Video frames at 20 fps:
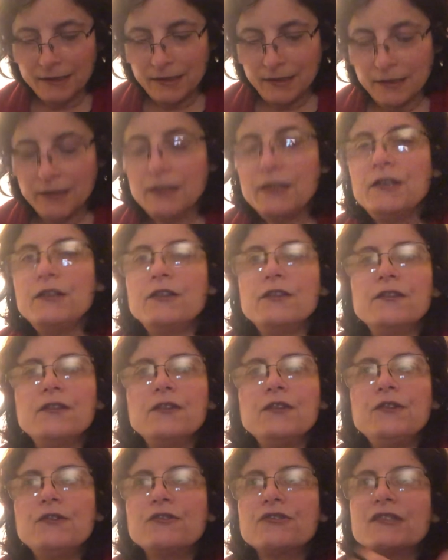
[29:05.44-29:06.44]
and
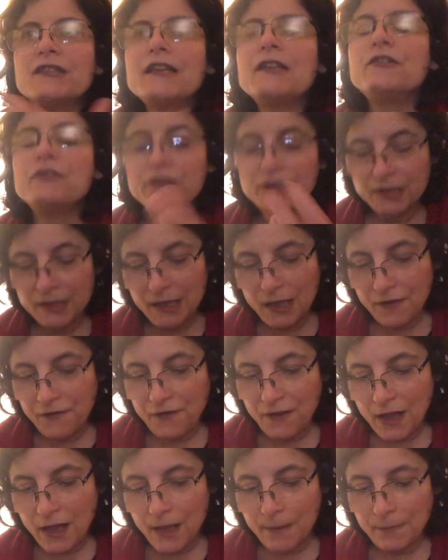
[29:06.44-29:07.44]
you're setting yourself
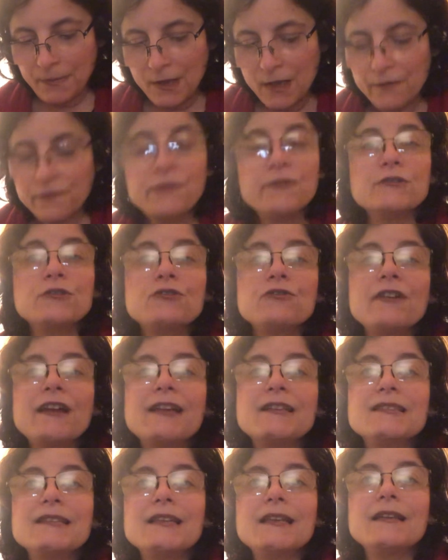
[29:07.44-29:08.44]
up for
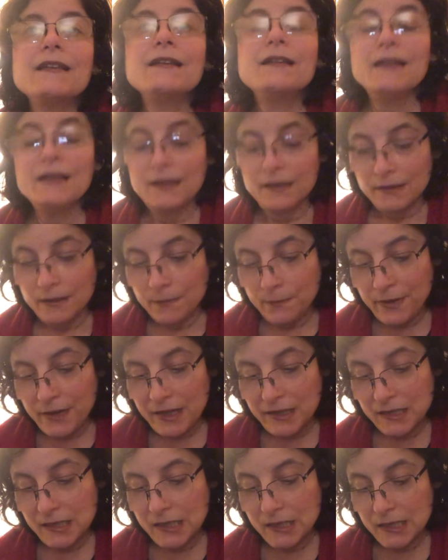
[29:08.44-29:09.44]
attracting the
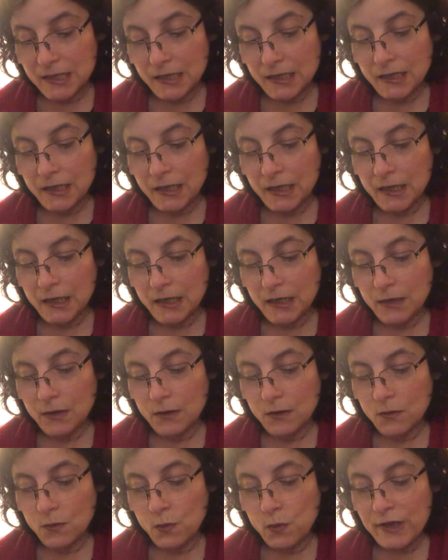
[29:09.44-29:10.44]
best
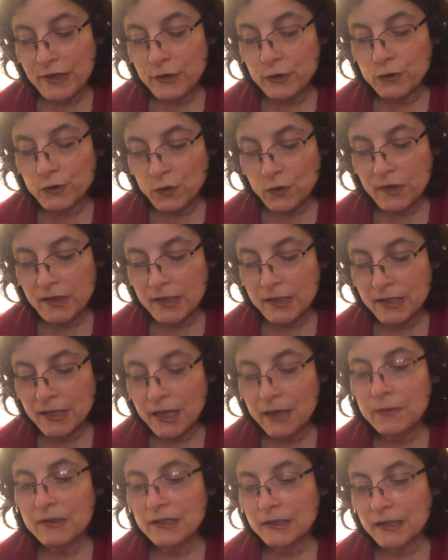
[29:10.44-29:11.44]
when you do this
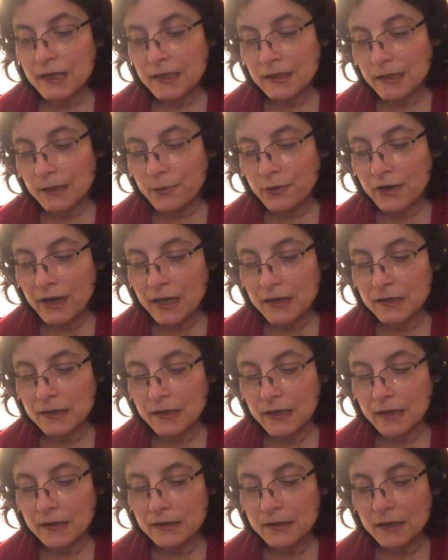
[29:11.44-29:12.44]
segment intending
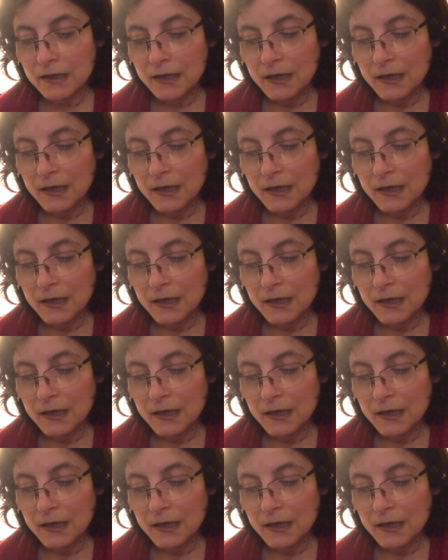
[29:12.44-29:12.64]
process,